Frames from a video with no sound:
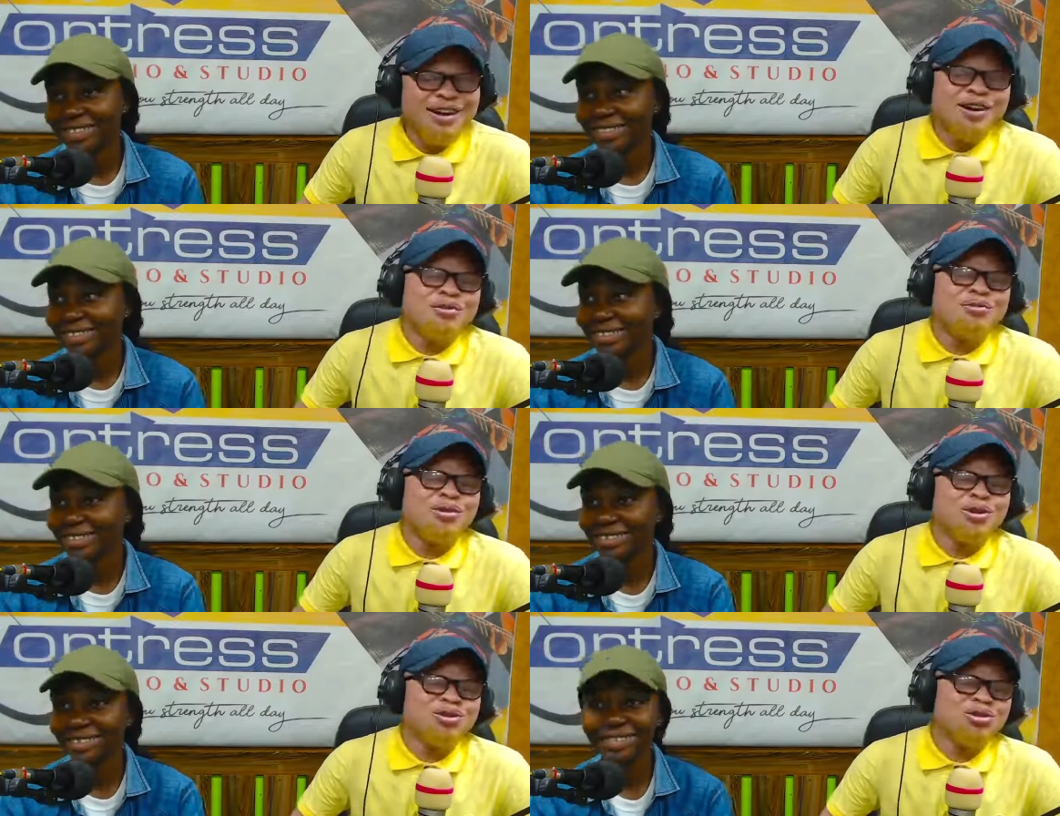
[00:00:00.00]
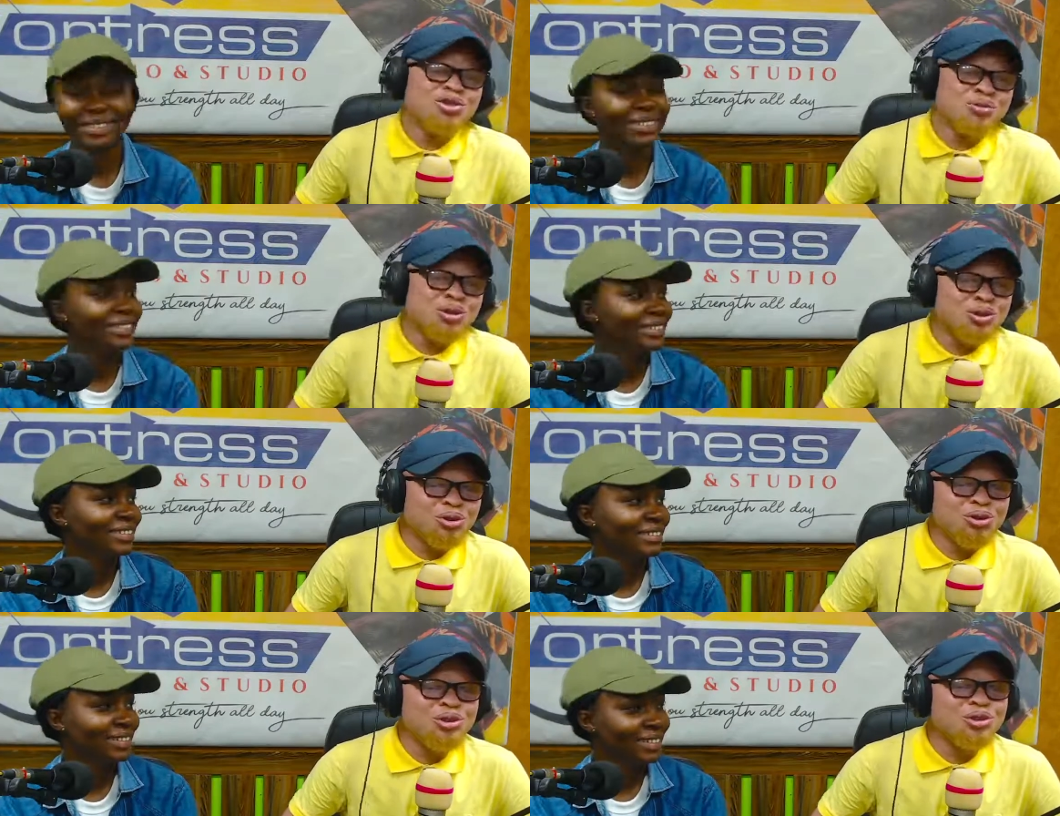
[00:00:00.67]
Speaker 1: But truth to be
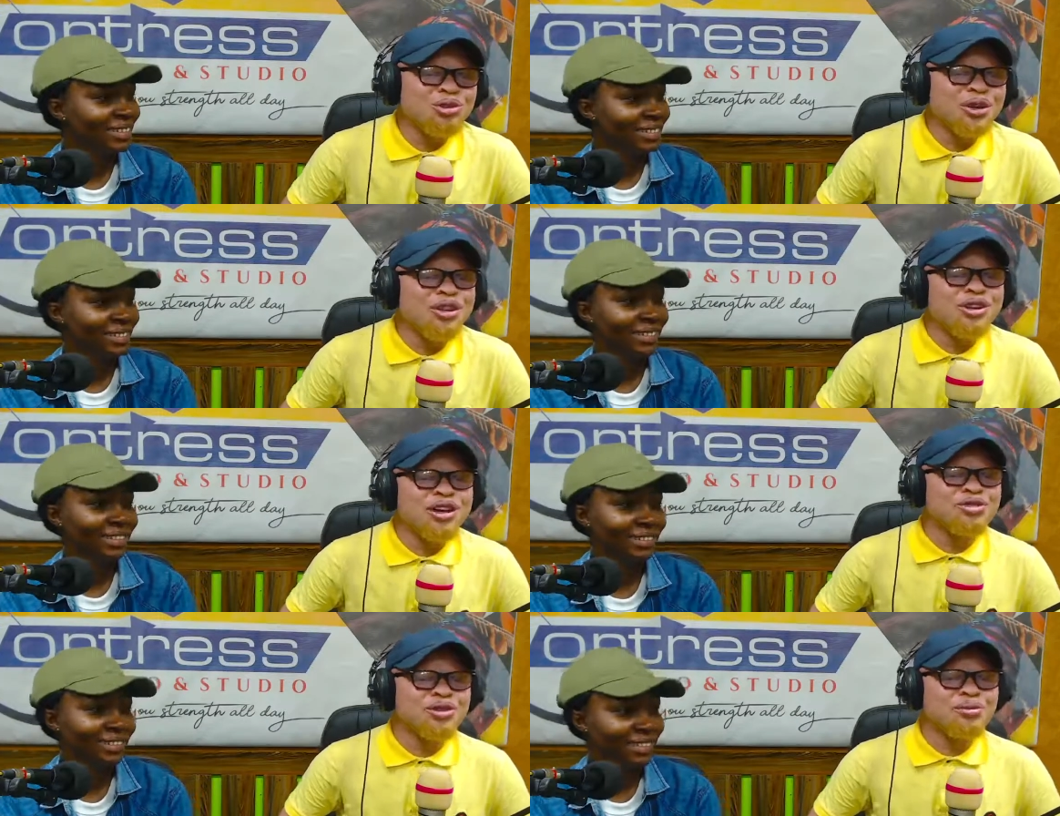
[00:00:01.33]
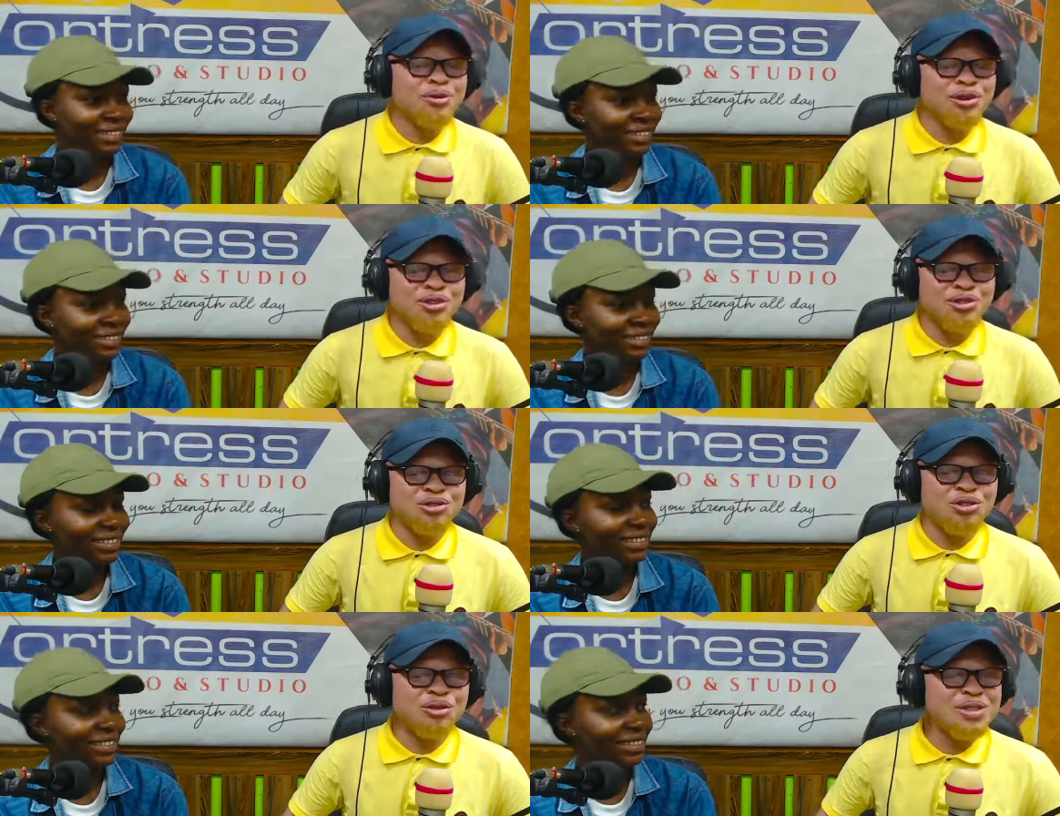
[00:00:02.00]
told, you know, when you get to a point, you
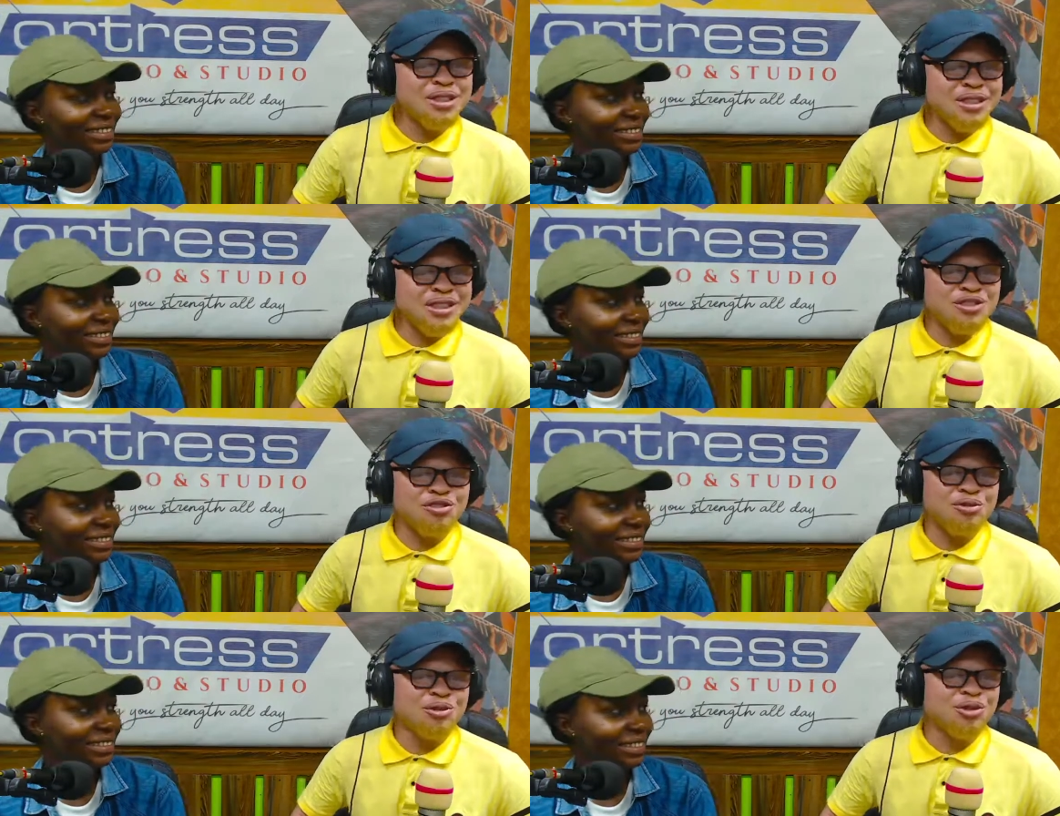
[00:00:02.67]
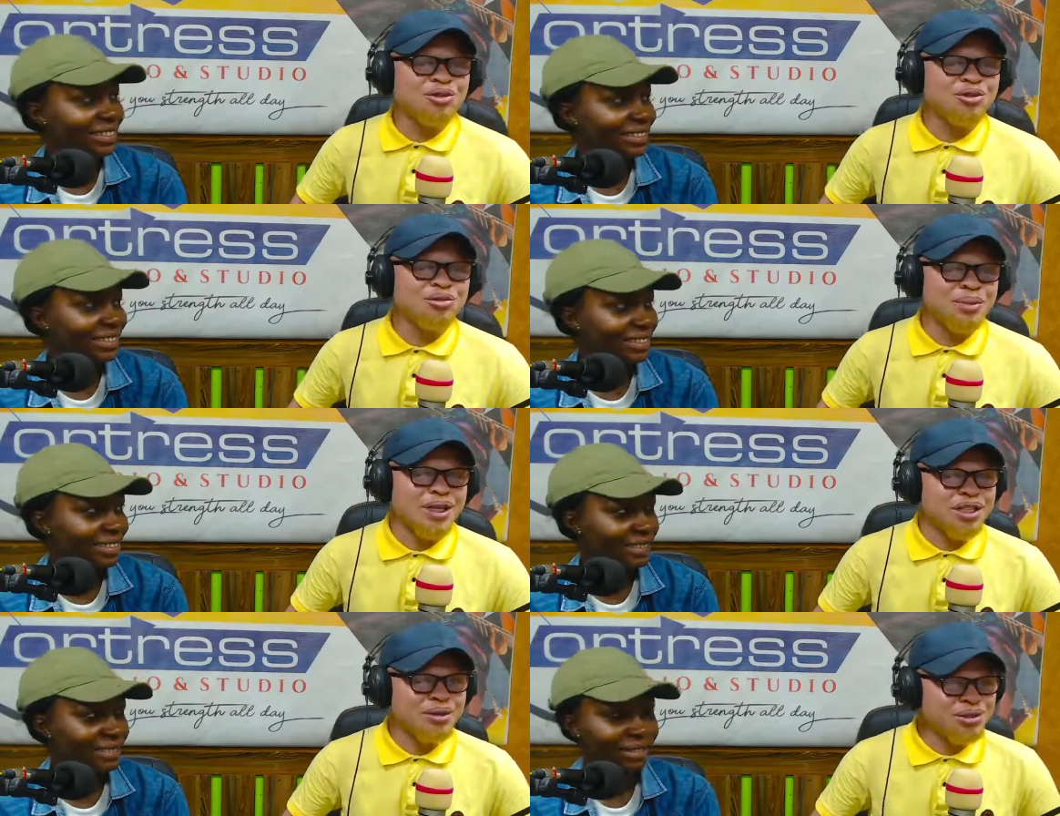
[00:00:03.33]
stop seeing things from your own
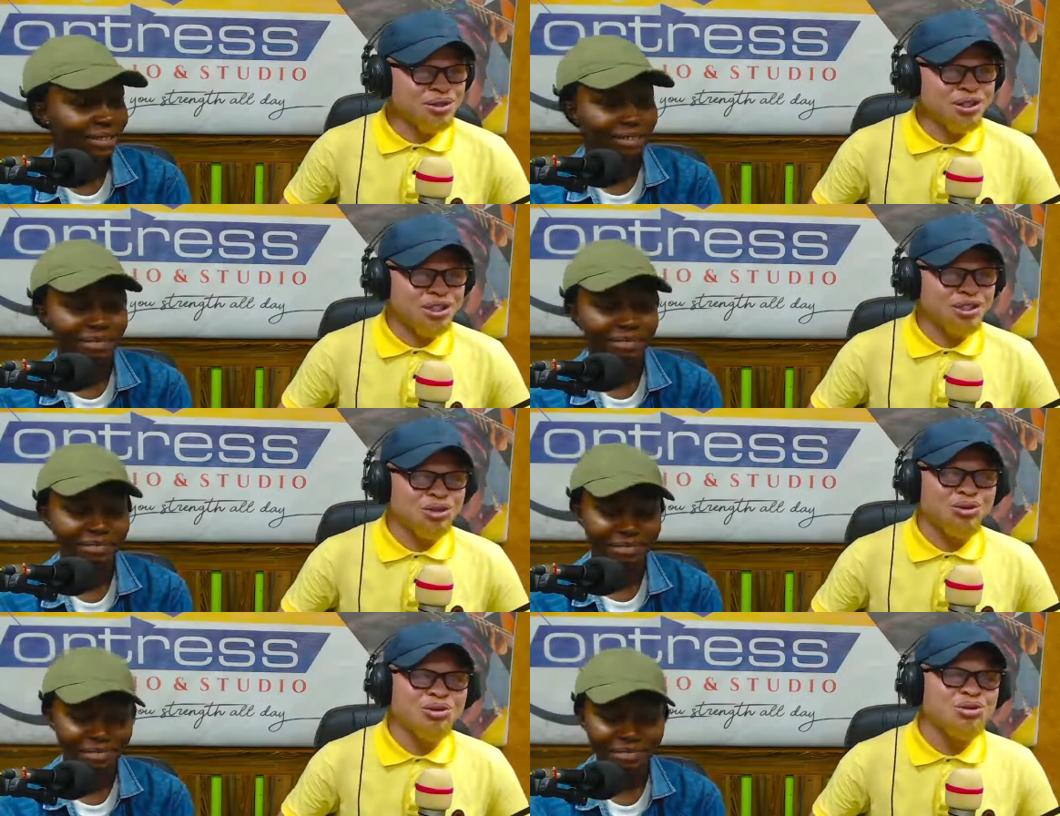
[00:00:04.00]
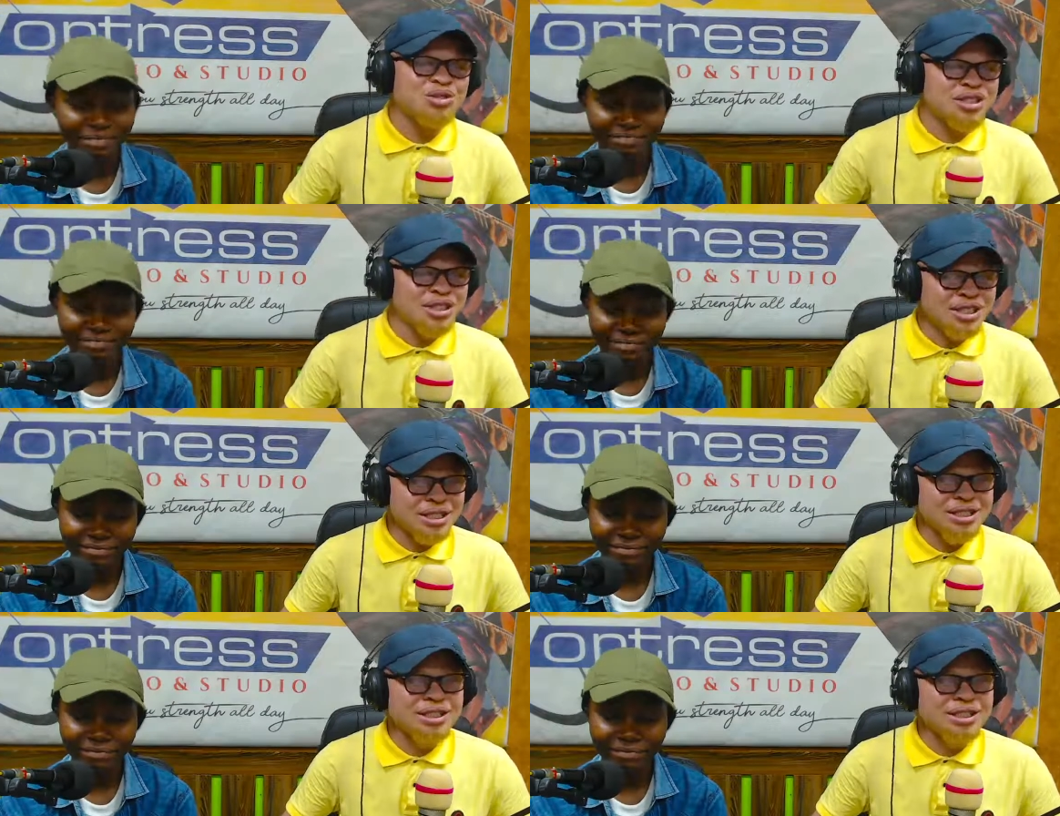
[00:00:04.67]
perception and you want to see it